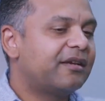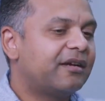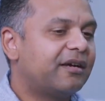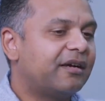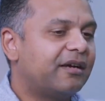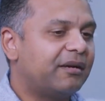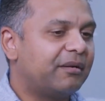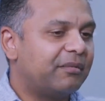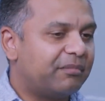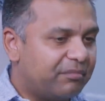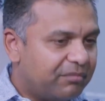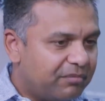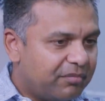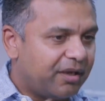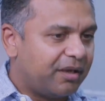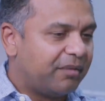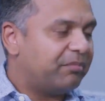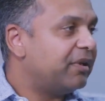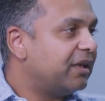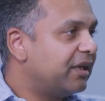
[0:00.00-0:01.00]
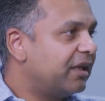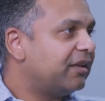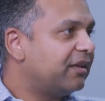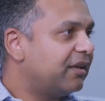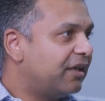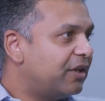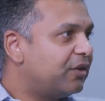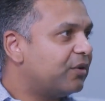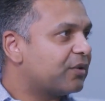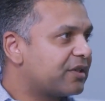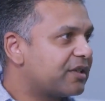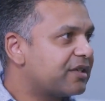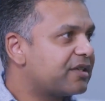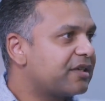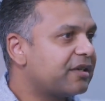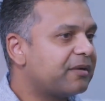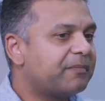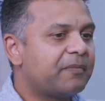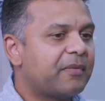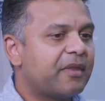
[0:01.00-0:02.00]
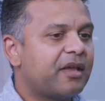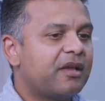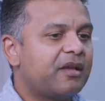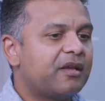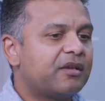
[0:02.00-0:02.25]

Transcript: building the ecosystem.